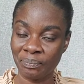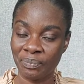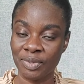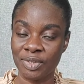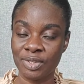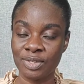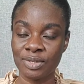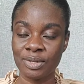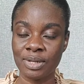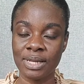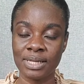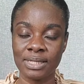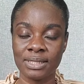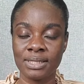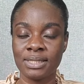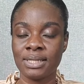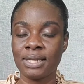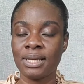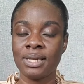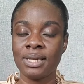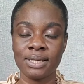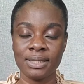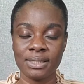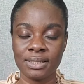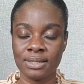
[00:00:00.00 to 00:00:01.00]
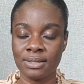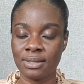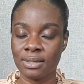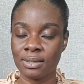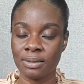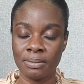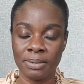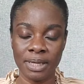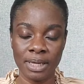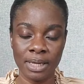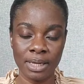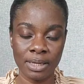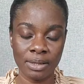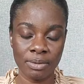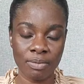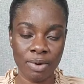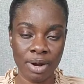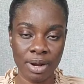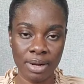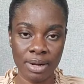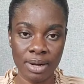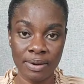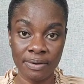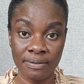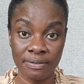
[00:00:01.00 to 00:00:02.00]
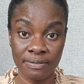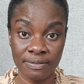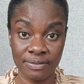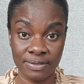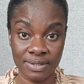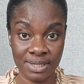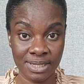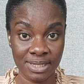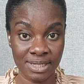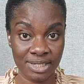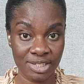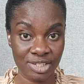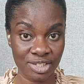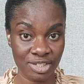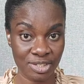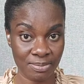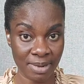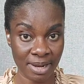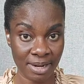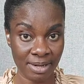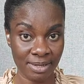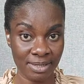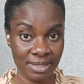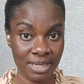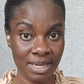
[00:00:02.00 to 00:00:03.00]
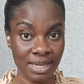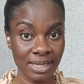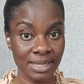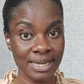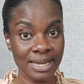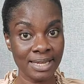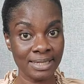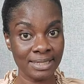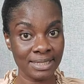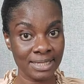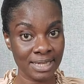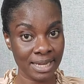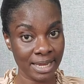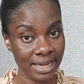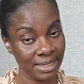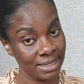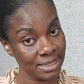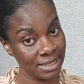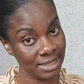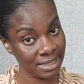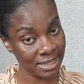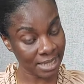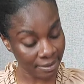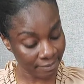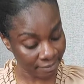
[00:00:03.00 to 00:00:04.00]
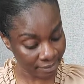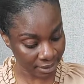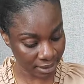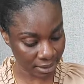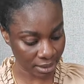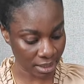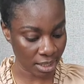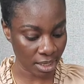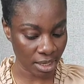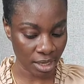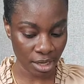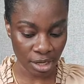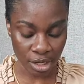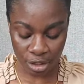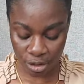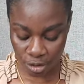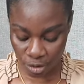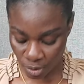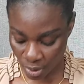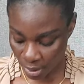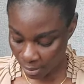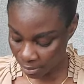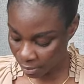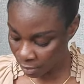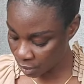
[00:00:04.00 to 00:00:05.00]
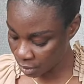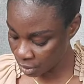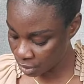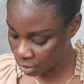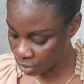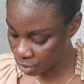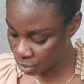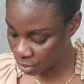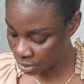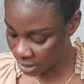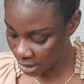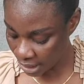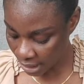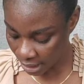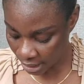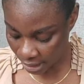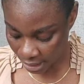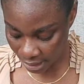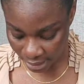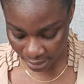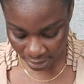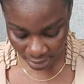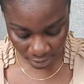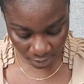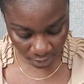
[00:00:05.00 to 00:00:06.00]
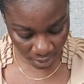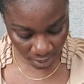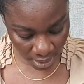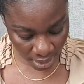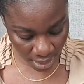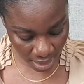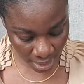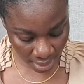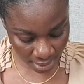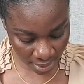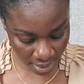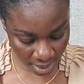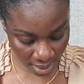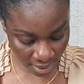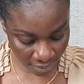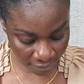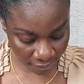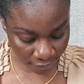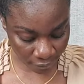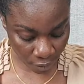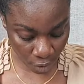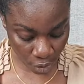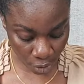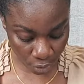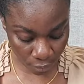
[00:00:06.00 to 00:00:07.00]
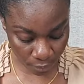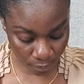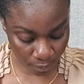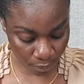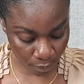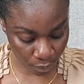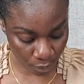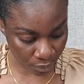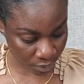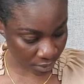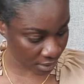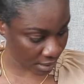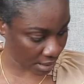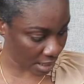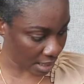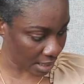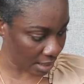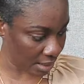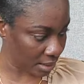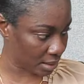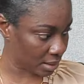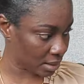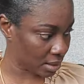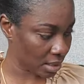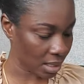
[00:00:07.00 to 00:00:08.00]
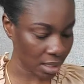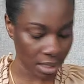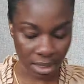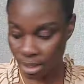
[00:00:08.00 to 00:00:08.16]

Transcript: So let's say it's going to be 8 right now. 15 inches minus 8, that's like 7. So I'm going to take in 3.5 on both sides.